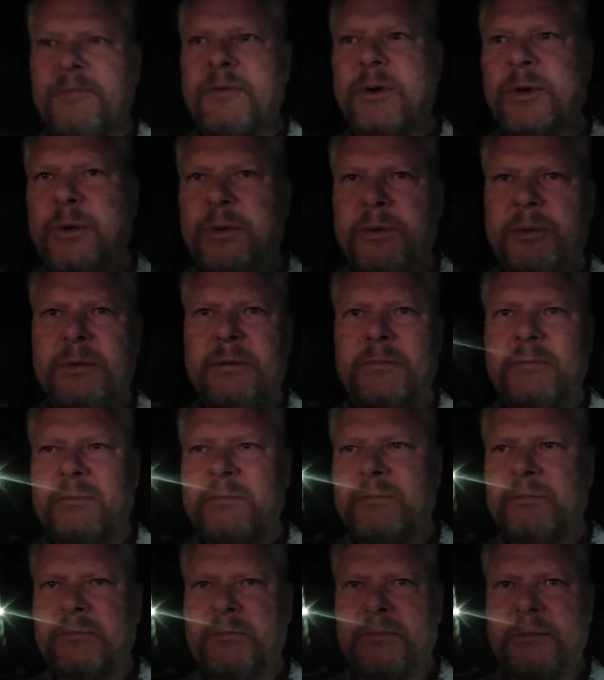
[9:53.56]
Food,
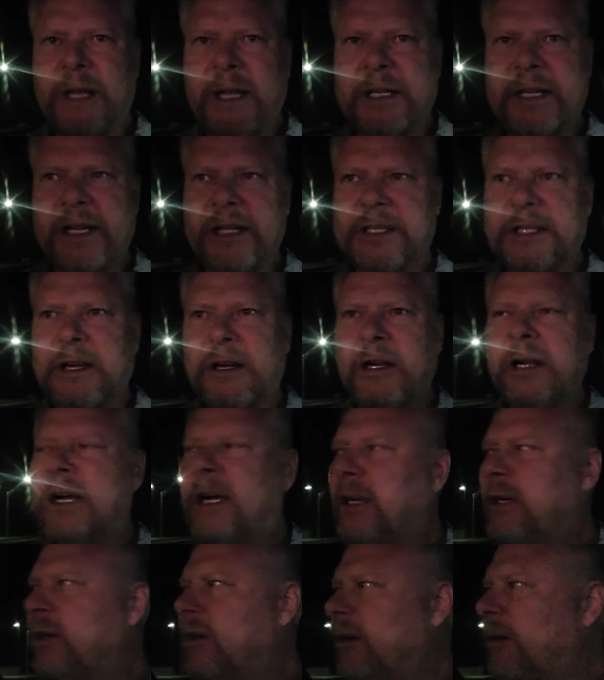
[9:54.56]
that takes care of
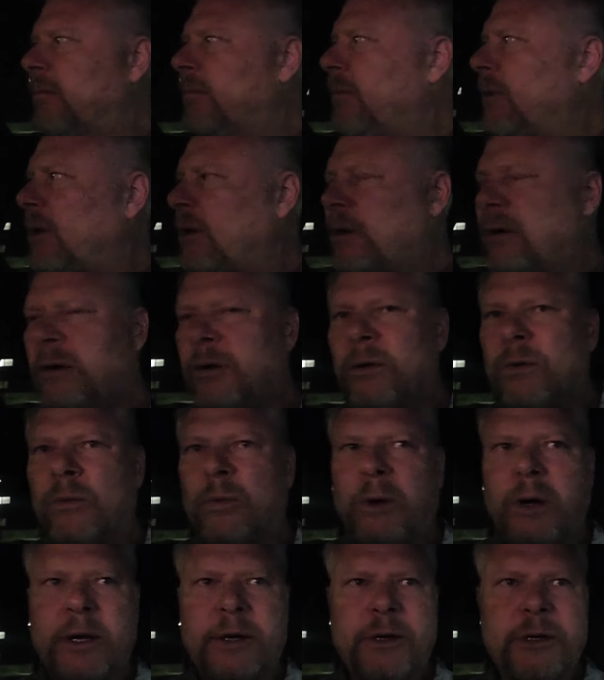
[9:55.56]
hunger.
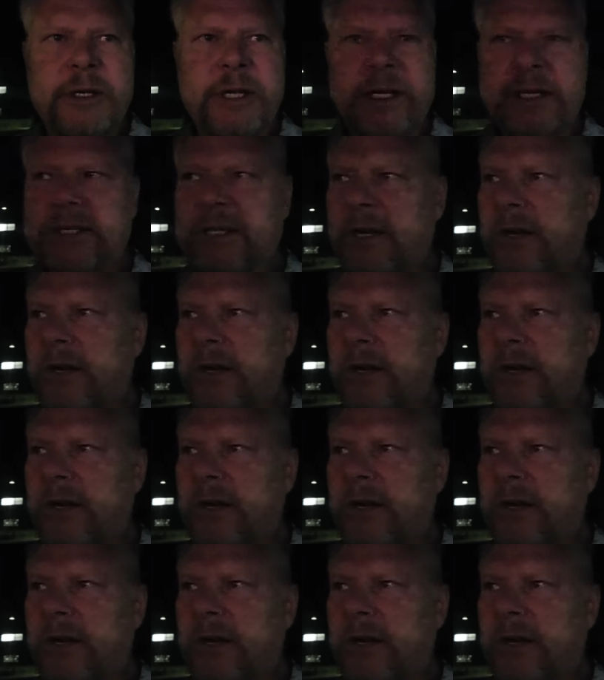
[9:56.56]
Water takes